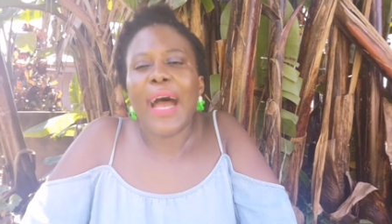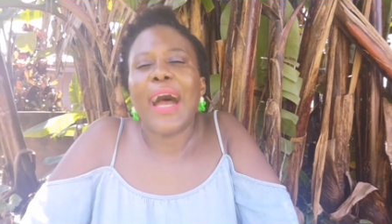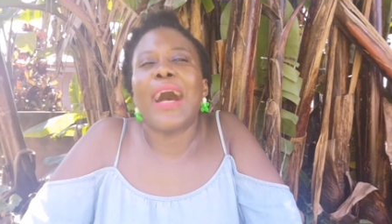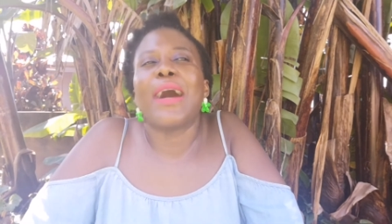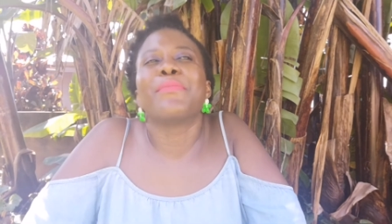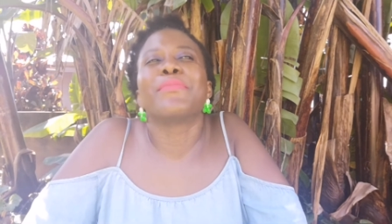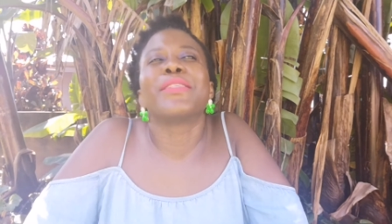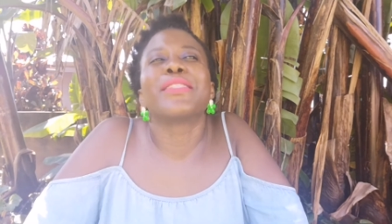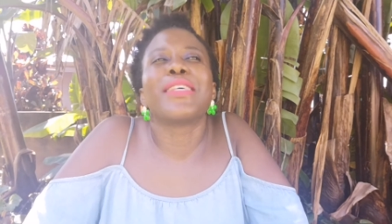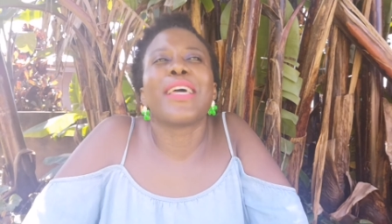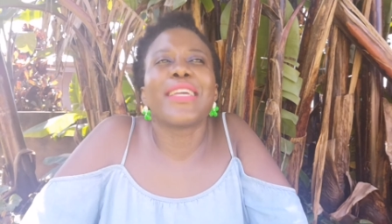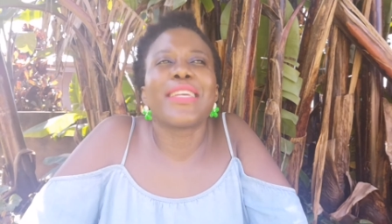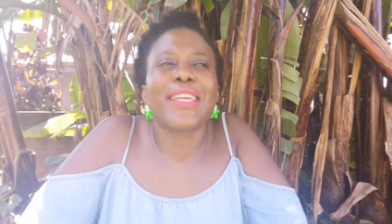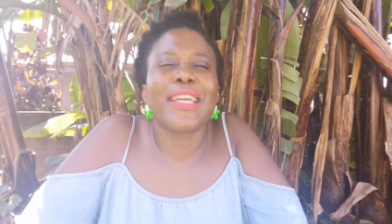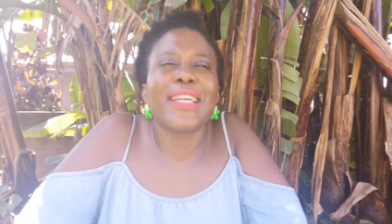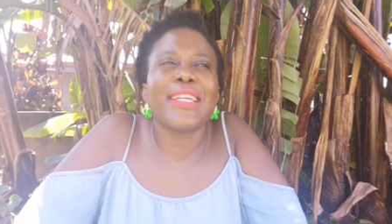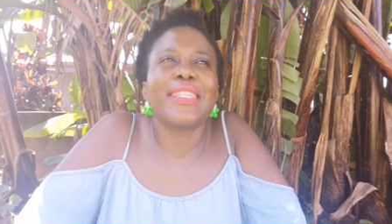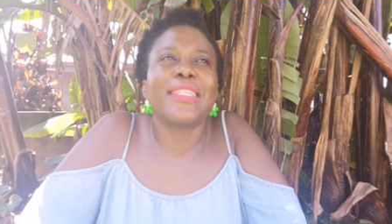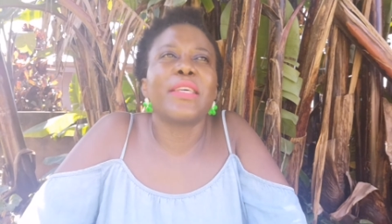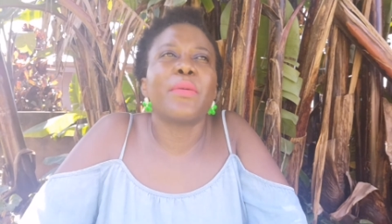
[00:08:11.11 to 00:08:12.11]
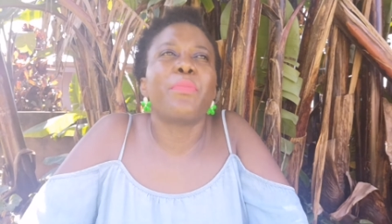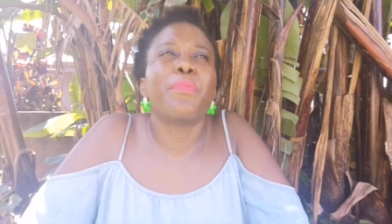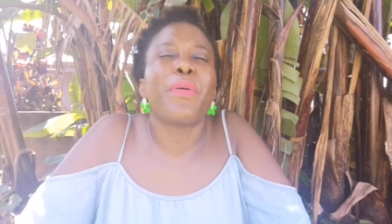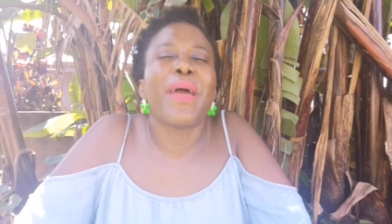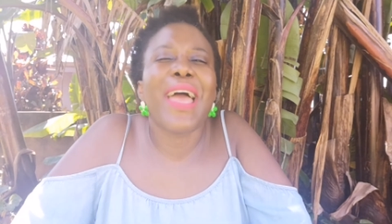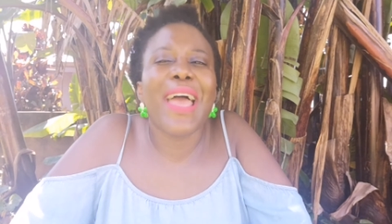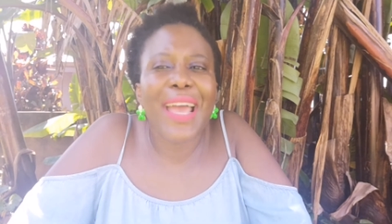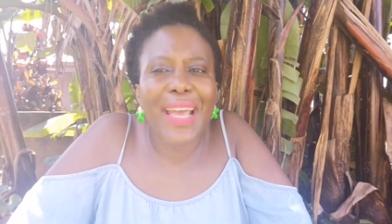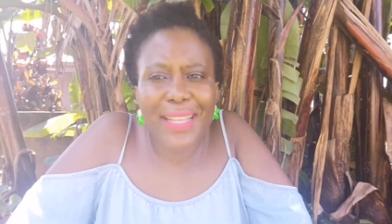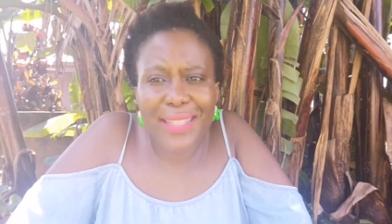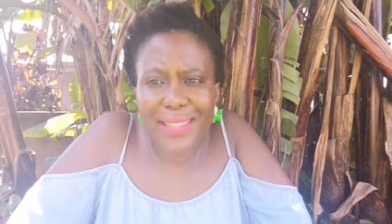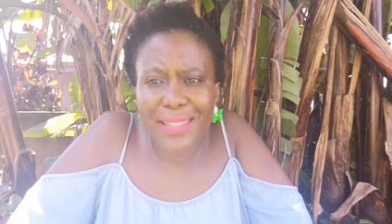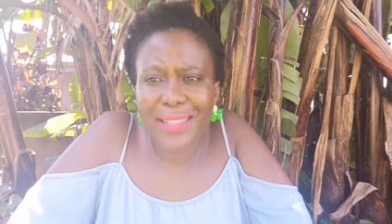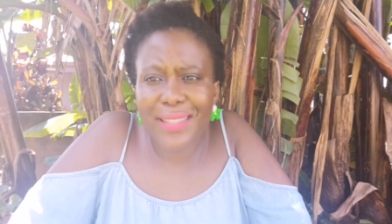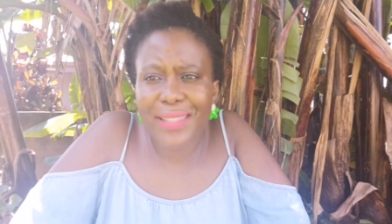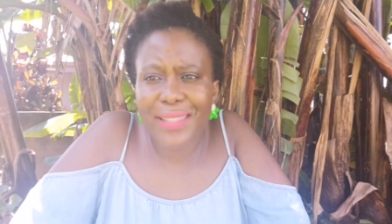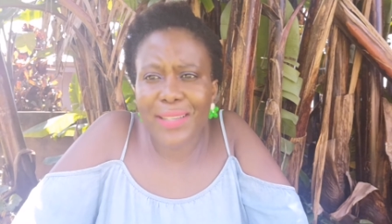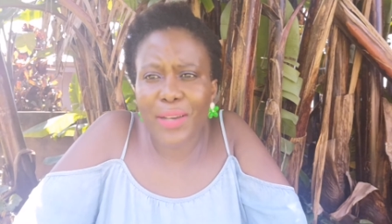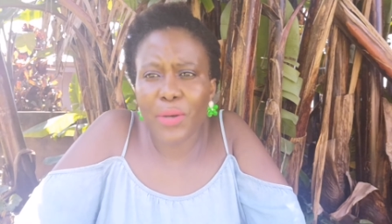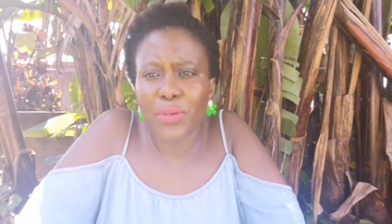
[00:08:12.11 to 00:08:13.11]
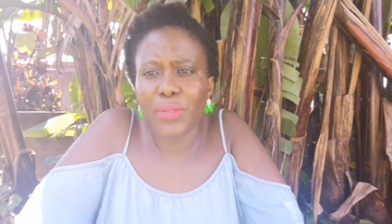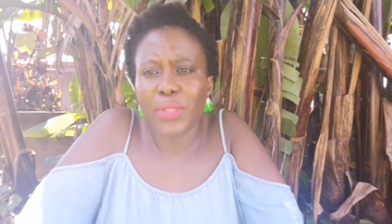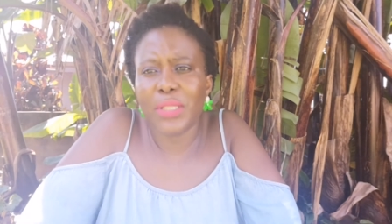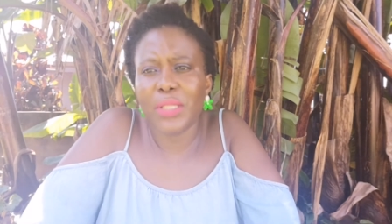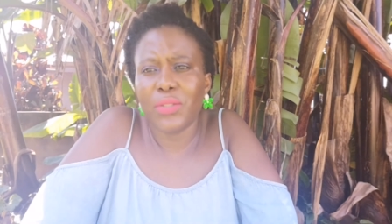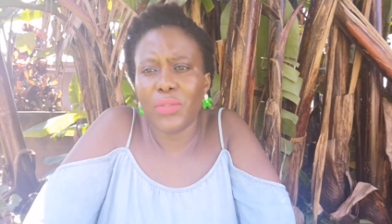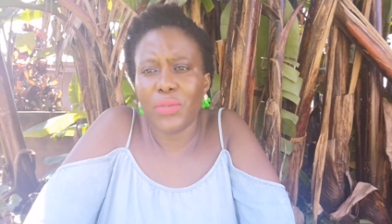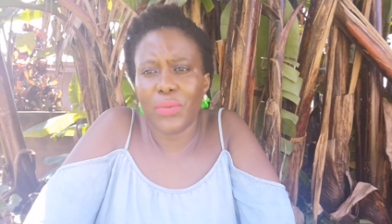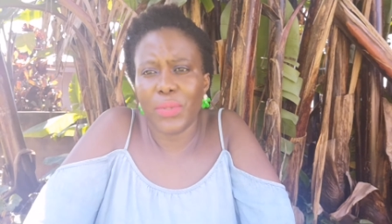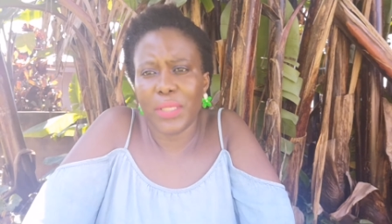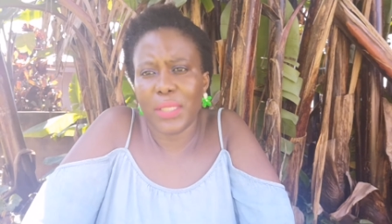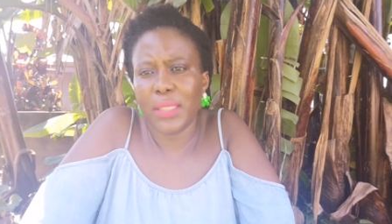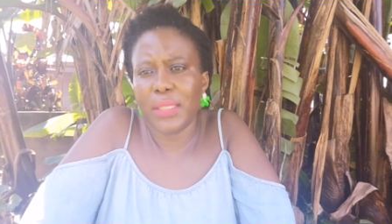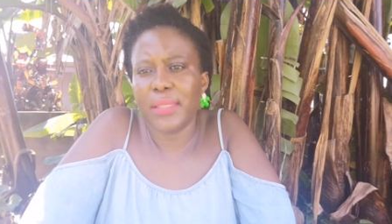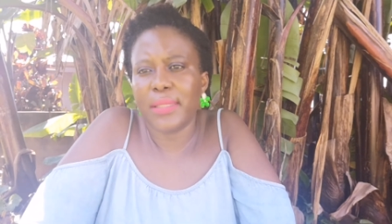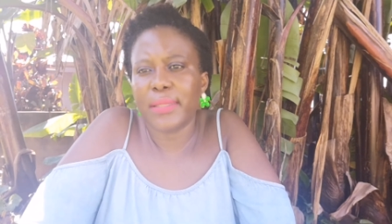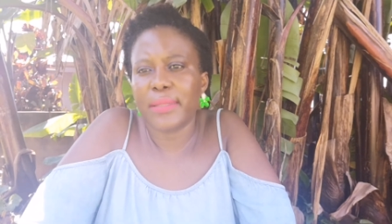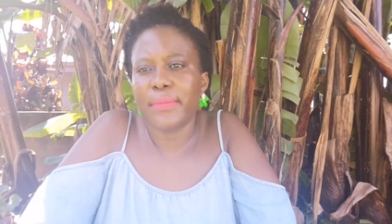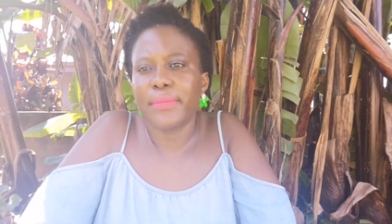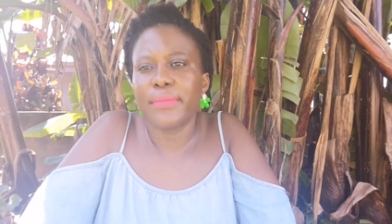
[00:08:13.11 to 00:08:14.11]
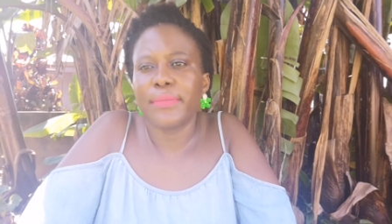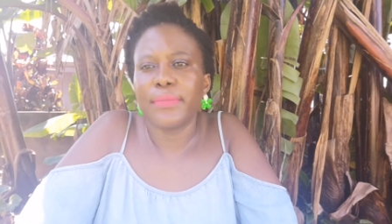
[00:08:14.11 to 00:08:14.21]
I'm saying it depends on situations.